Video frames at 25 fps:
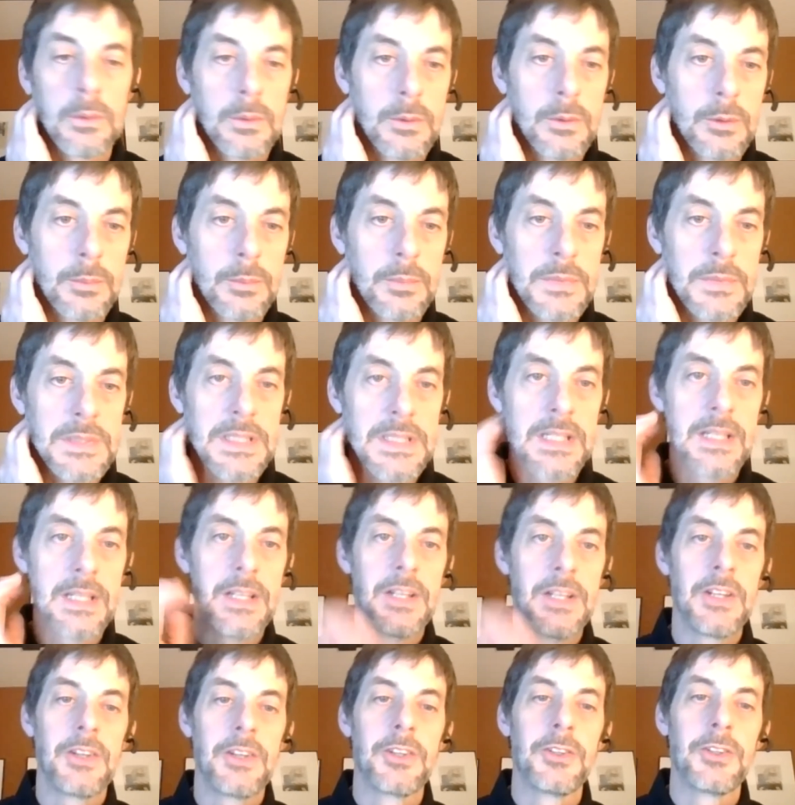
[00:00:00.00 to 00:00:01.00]
Oops.
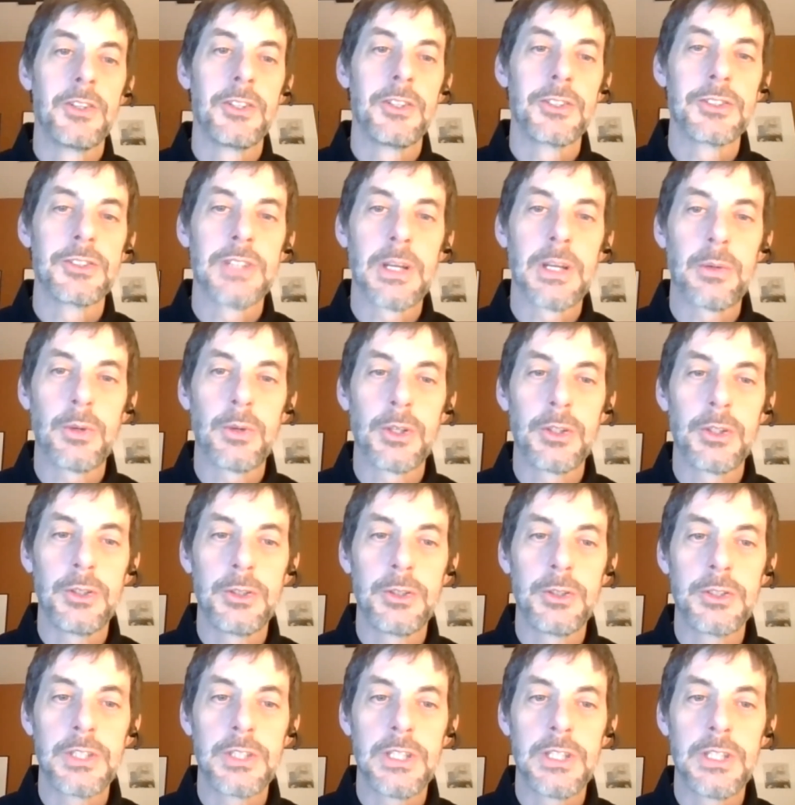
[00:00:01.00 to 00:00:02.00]
Looks like we're
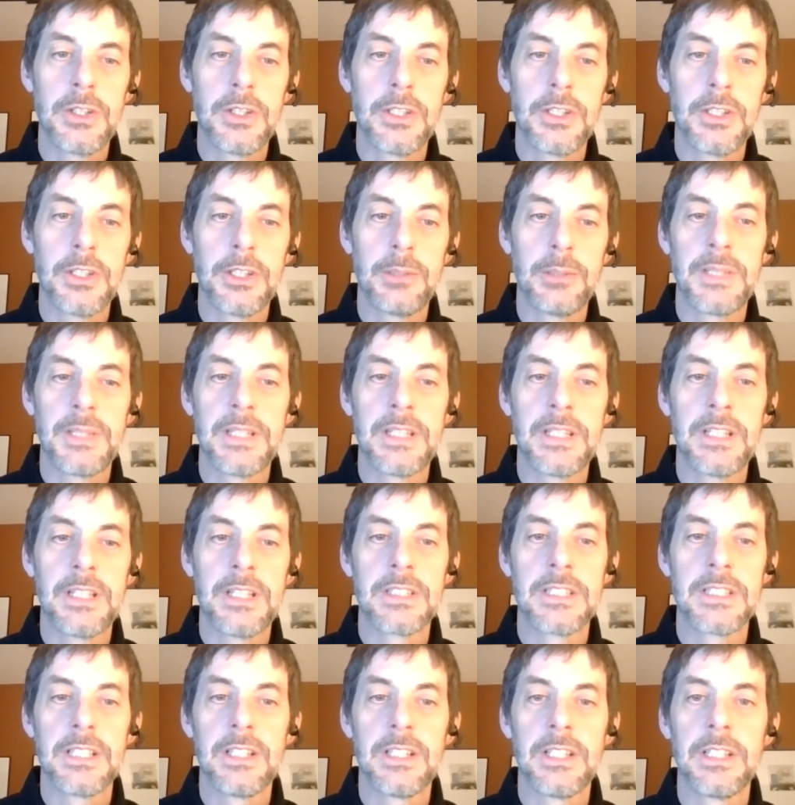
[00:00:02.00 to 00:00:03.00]
losing you a little bit there,
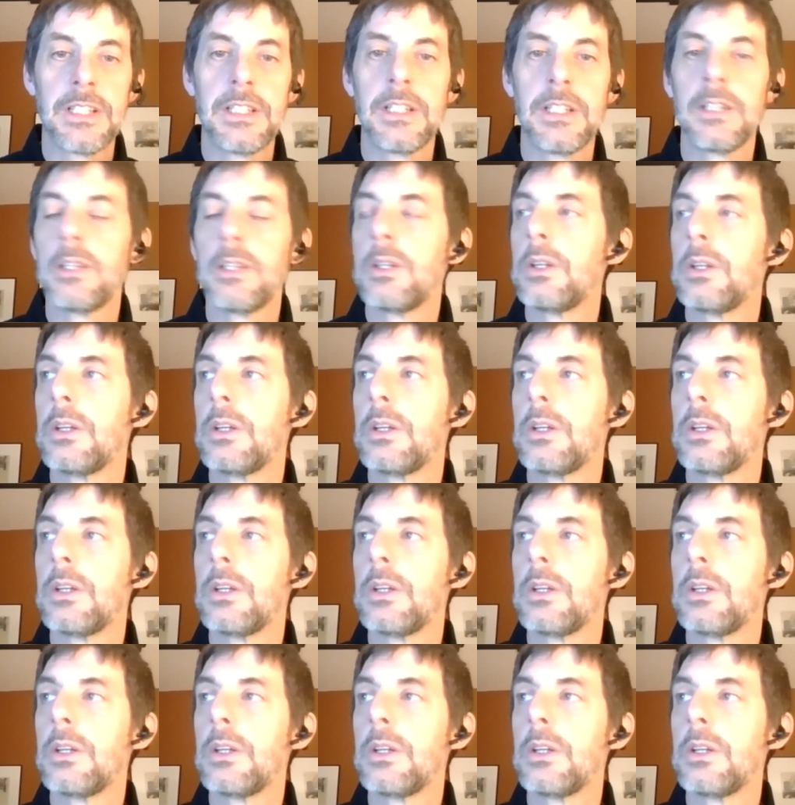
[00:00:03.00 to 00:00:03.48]
Dylan.